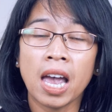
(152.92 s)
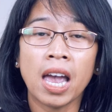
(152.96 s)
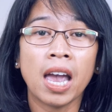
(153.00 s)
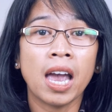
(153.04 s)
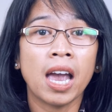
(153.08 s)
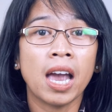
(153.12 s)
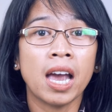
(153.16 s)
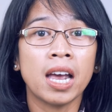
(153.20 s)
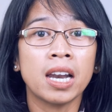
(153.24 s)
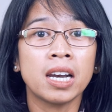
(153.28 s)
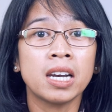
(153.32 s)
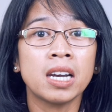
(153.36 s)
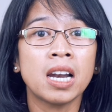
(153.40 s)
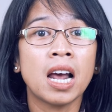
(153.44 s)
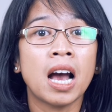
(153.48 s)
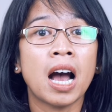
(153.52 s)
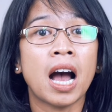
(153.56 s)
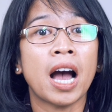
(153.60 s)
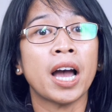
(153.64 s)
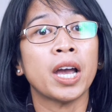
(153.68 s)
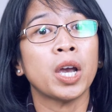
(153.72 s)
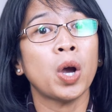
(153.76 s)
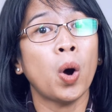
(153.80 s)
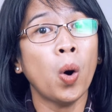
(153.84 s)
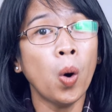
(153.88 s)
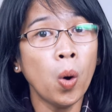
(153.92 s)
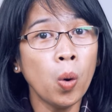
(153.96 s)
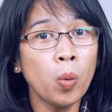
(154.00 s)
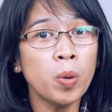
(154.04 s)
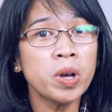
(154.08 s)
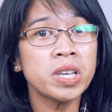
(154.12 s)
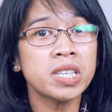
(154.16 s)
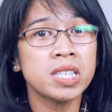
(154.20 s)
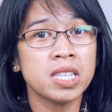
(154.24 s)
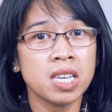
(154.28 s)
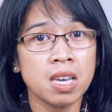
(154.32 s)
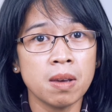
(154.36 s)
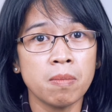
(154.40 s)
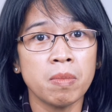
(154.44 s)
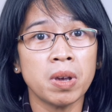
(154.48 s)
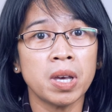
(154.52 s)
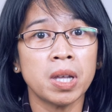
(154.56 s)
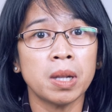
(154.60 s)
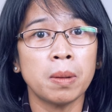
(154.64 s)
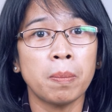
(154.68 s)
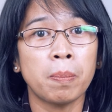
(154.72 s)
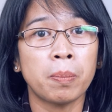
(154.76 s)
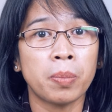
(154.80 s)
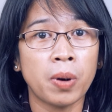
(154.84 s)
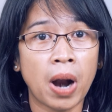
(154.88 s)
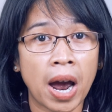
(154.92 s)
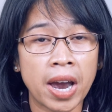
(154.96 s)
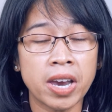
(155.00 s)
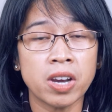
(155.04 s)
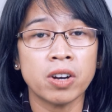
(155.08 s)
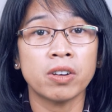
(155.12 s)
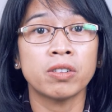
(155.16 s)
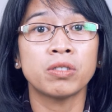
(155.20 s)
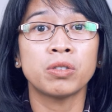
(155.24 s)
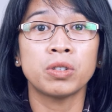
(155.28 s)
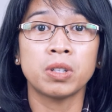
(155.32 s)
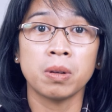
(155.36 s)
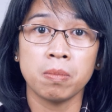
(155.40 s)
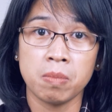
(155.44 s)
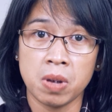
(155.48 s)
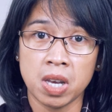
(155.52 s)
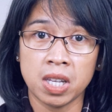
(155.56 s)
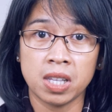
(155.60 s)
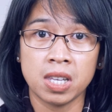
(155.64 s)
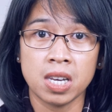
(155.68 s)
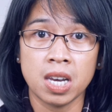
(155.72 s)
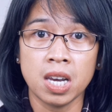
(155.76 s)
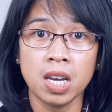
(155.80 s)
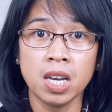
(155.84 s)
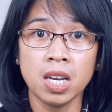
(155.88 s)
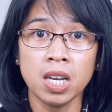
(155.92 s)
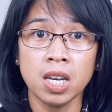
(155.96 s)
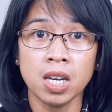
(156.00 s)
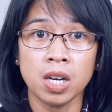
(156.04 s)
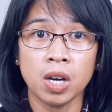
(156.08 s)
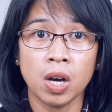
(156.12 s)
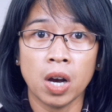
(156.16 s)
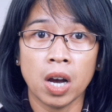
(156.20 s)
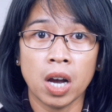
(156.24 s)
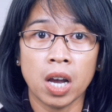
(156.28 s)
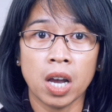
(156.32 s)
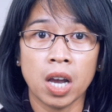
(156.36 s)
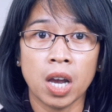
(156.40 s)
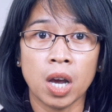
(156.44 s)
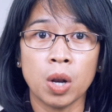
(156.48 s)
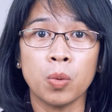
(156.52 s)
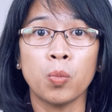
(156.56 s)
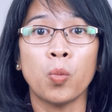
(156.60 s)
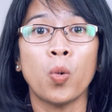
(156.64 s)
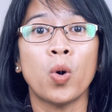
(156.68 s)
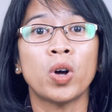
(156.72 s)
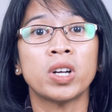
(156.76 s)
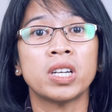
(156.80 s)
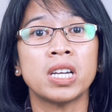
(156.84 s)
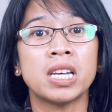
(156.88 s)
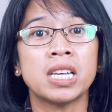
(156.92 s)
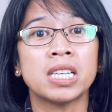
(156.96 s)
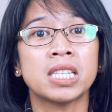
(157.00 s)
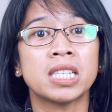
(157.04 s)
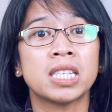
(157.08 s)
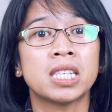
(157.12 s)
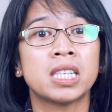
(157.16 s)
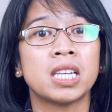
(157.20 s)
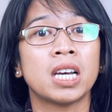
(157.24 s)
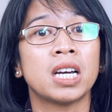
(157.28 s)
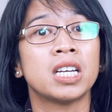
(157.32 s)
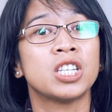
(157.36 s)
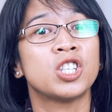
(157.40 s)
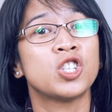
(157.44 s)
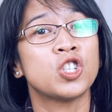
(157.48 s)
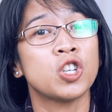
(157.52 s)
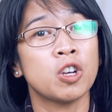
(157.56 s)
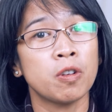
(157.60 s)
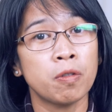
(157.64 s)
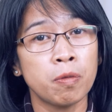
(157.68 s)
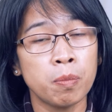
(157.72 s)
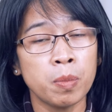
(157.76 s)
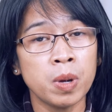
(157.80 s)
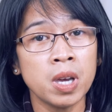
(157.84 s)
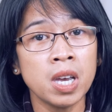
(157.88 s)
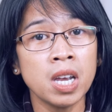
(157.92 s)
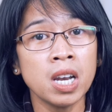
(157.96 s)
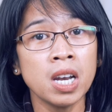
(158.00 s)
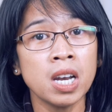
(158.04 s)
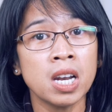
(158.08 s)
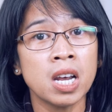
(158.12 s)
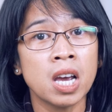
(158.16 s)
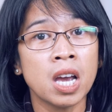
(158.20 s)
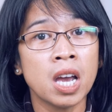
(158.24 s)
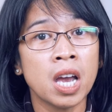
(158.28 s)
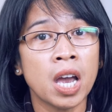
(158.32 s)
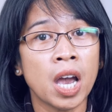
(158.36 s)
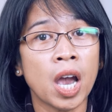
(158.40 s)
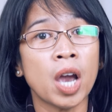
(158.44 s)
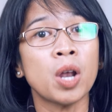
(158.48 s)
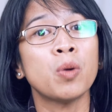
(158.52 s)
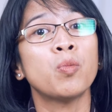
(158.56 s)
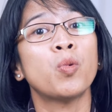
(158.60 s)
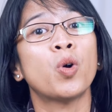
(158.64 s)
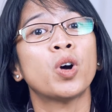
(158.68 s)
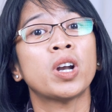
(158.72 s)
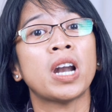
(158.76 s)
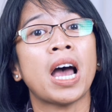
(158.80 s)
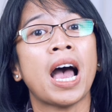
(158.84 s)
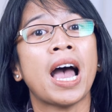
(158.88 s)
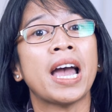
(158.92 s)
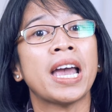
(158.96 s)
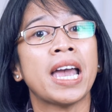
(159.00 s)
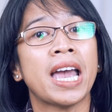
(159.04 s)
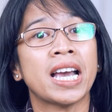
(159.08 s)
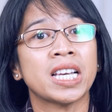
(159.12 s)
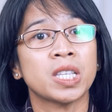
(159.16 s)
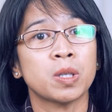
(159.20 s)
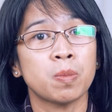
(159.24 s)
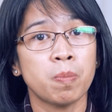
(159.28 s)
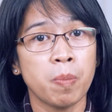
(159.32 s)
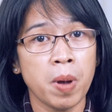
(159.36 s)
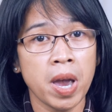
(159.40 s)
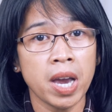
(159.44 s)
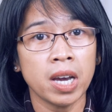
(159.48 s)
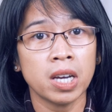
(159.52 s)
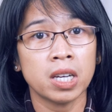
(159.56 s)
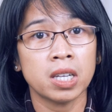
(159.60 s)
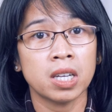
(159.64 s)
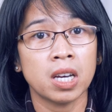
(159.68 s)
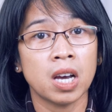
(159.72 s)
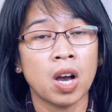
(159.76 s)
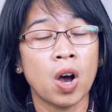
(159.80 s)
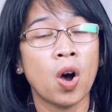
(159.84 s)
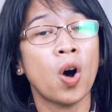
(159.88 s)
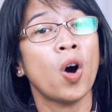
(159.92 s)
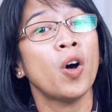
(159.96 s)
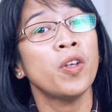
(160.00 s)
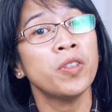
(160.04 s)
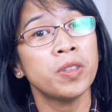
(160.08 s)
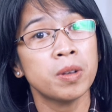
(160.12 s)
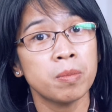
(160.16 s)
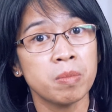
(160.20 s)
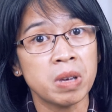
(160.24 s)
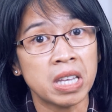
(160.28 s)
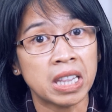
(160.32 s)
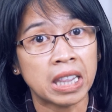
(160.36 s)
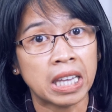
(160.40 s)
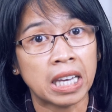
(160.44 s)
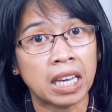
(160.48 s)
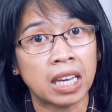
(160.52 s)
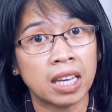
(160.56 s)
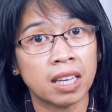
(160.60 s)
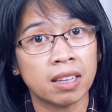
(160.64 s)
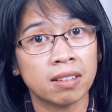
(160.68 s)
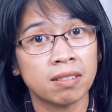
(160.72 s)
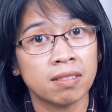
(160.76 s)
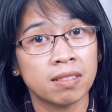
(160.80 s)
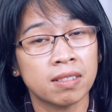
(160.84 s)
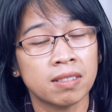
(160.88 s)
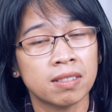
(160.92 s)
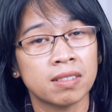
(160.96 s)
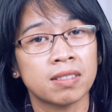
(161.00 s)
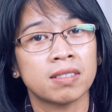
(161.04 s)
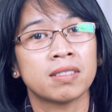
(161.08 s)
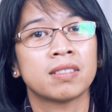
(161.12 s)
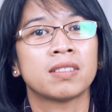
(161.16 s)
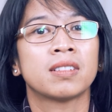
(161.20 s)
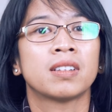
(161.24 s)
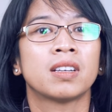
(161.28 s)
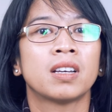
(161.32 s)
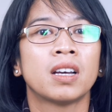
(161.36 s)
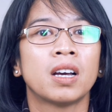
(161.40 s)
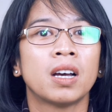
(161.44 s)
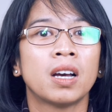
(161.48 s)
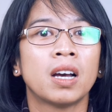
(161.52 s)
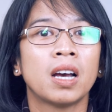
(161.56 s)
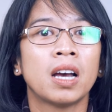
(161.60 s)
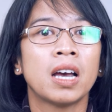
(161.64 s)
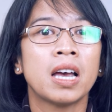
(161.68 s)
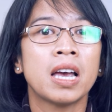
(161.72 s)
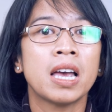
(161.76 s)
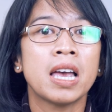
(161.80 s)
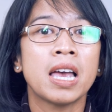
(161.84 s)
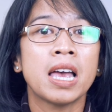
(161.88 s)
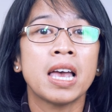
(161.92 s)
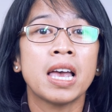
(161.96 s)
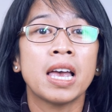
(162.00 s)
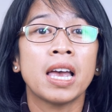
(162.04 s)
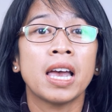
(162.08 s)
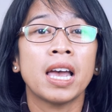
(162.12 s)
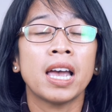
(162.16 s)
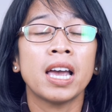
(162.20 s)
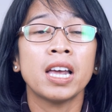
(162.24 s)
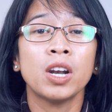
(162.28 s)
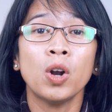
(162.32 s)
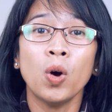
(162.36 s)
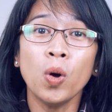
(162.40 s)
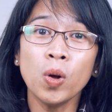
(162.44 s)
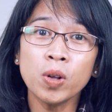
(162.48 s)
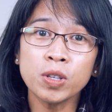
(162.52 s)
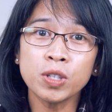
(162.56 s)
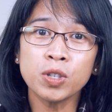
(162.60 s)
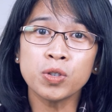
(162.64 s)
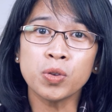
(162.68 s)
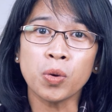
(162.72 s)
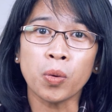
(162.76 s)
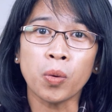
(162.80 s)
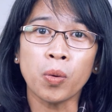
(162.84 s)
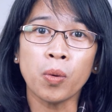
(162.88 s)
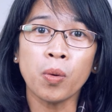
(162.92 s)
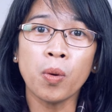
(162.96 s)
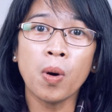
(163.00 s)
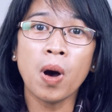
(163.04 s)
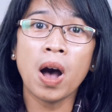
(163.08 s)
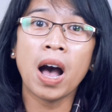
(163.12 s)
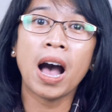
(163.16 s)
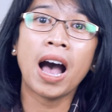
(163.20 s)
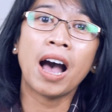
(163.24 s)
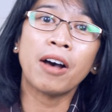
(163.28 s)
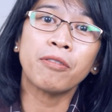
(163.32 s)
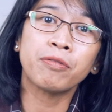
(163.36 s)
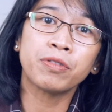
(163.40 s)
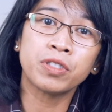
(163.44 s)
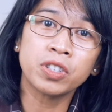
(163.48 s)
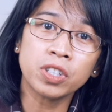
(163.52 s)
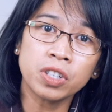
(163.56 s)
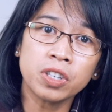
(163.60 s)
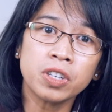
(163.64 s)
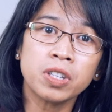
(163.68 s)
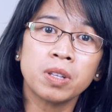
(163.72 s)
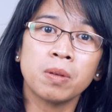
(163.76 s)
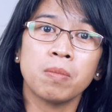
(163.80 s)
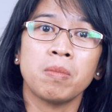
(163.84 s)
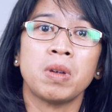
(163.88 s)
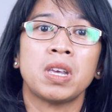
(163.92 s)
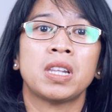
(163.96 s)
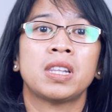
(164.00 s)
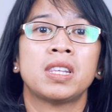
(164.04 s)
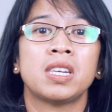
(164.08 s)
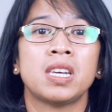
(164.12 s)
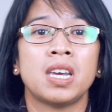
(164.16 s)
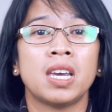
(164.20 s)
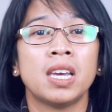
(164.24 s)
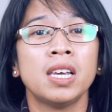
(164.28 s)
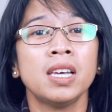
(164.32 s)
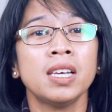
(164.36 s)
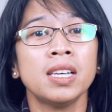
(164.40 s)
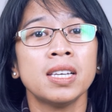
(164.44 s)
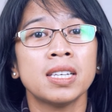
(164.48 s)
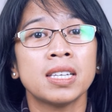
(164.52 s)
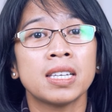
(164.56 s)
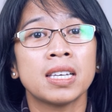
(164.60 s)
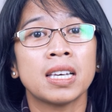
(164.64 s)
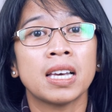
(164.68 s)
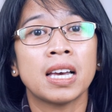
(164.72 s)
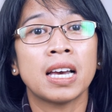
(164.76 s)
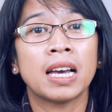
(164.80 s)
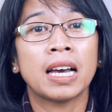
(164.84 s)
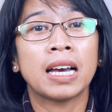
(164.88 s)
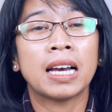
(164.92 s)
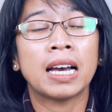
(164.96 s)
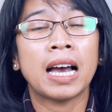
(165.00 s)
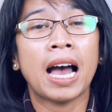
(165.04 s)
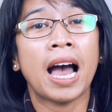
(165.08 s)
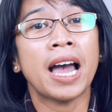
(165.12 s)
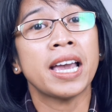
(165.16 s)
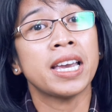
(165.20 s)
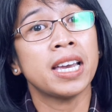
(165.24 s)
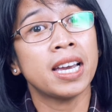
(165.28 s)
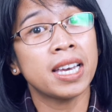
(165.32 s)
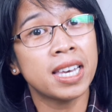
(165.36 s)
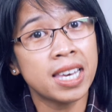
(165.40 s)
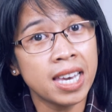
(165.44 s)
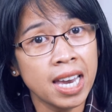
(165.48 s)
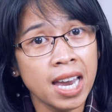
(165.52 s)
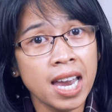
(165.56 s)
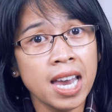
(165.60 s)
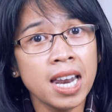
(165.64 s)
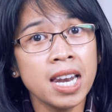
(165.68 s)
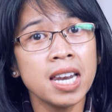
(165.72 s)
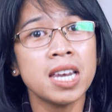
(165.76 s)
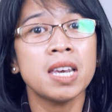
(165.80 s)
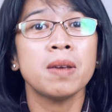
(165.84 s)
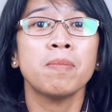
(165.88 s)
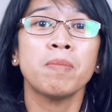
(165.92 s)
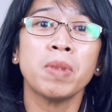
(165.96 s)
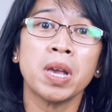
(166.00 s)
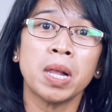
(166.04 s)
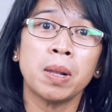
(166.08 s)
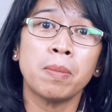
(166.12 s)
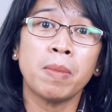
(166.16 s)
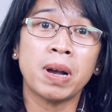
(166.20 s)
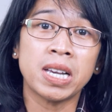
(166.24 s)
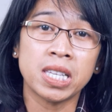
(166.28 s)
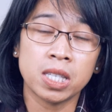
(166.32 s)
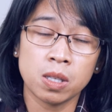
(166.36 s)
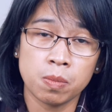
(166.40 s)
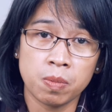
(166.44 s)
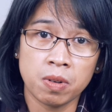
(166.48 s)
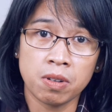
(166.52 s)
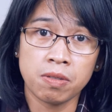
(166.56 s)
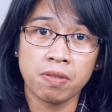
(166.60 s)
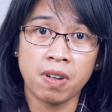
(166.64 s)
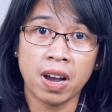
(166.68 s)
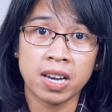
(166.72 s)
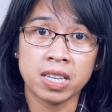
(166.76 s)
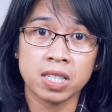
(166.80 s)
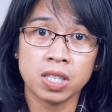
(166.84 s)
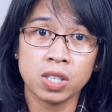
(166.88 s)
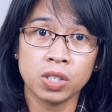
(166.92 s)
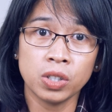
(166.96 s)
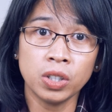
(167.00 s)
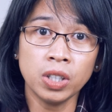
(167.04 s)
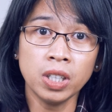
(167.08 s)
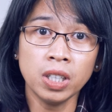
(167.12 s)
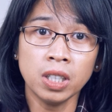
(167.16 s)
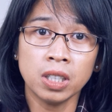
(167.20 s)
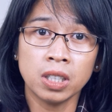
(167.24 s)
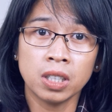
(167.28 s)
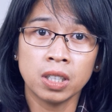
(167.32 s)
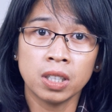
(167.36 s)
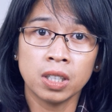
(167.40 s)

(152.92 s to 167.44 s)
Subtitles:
and I always email prior to the meeting and what is the achievement and what I expect on the meeting. And also, after the meeting, I again email my supervisor